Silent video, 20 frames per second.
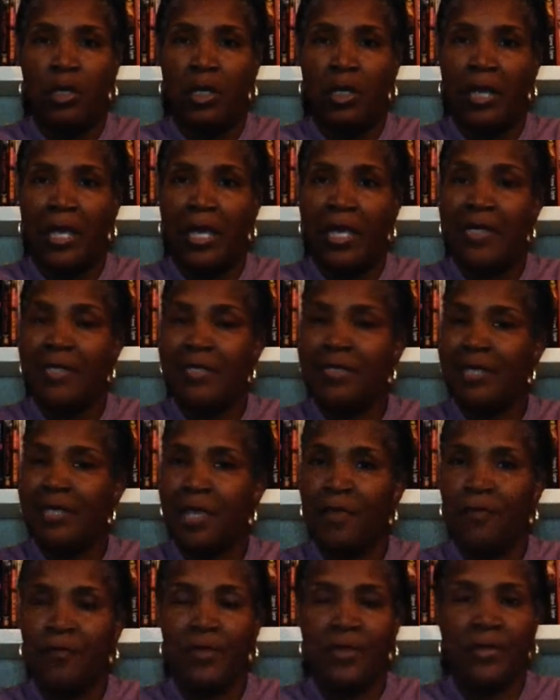has
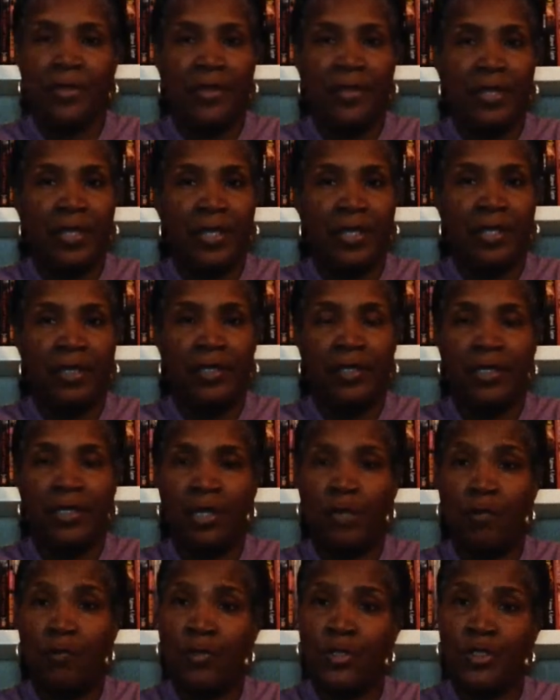everything
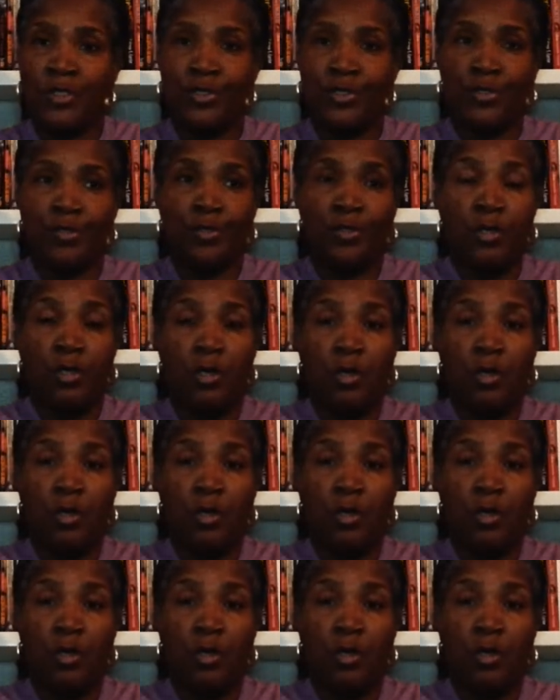that Winter